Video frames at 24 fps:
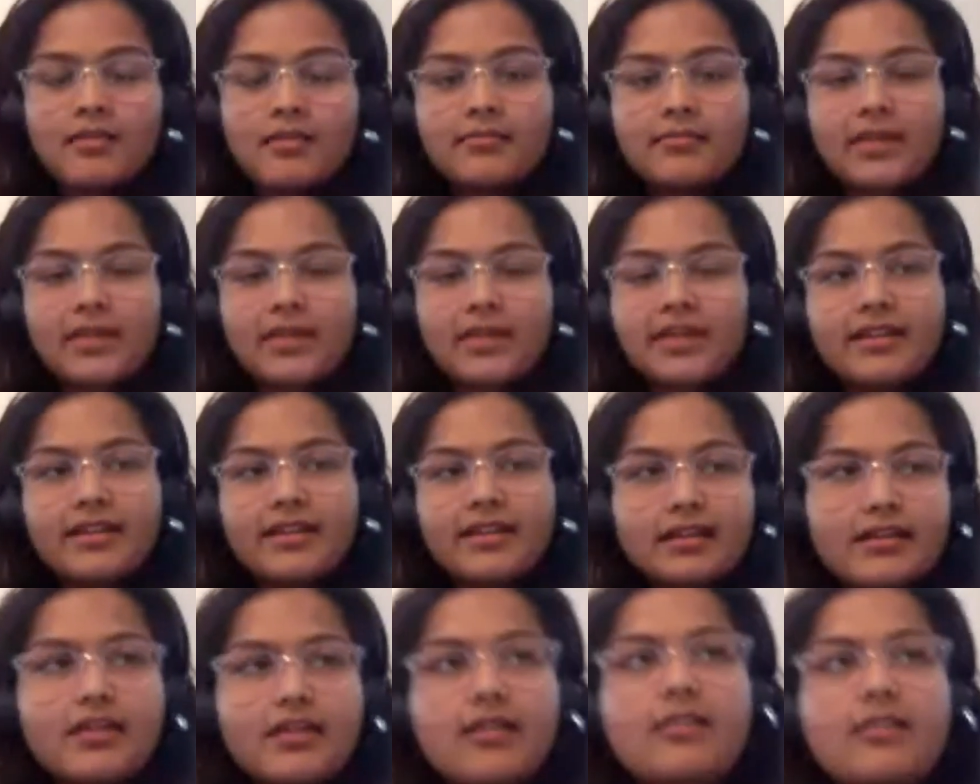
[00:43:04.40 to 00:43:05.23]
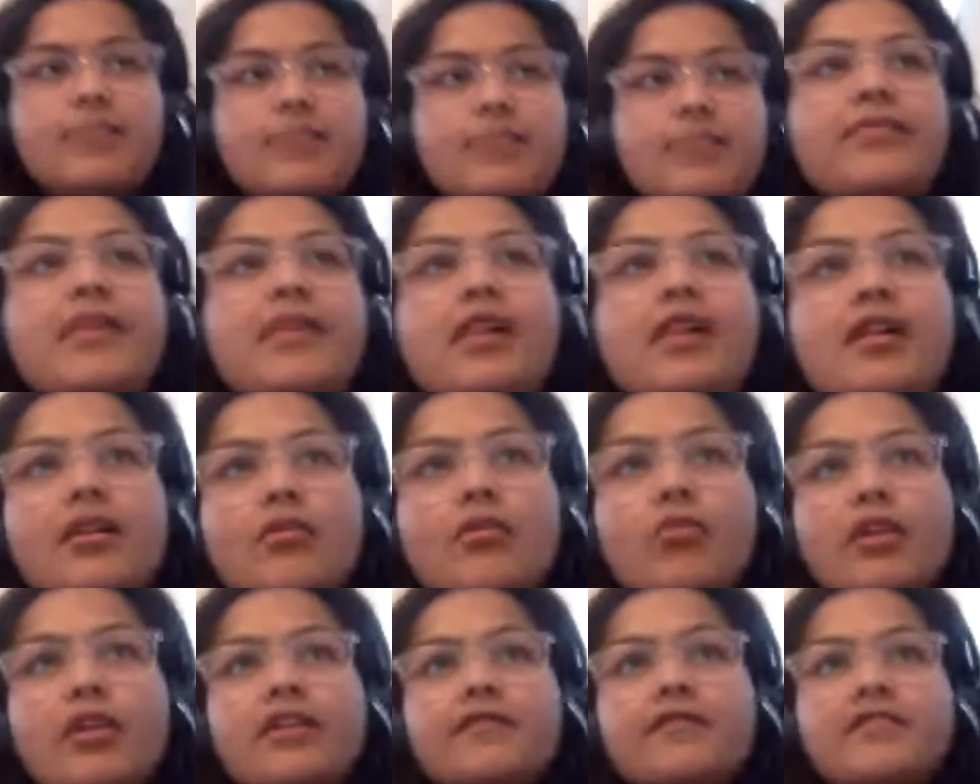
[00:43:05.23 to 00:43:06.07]
think one of the
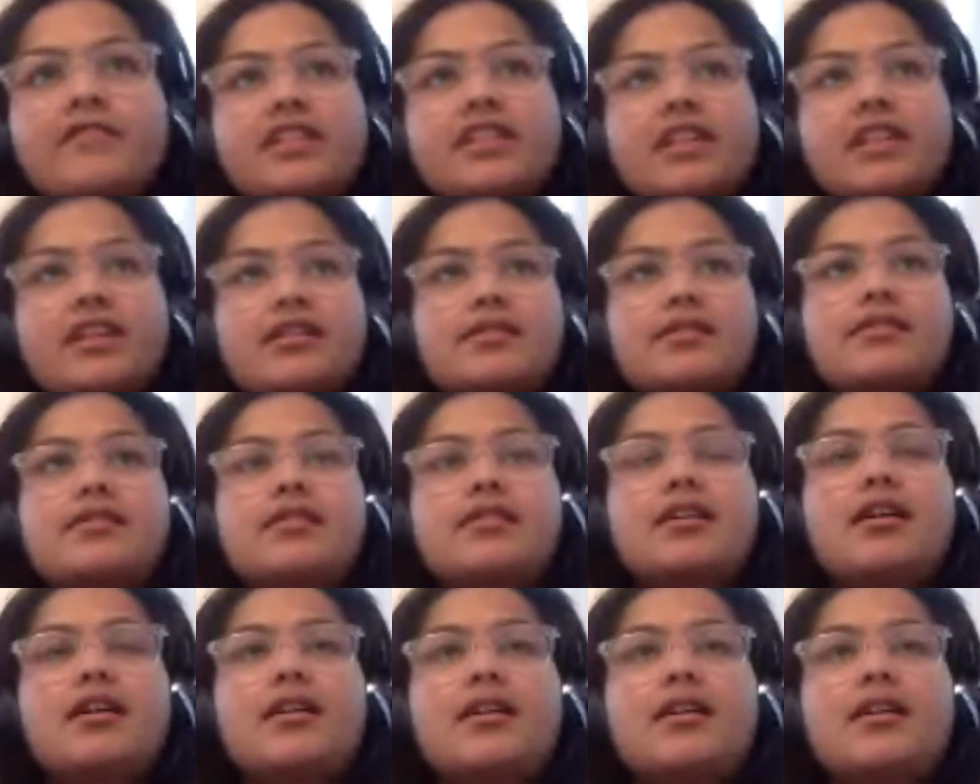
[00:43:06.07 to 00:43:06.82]
things I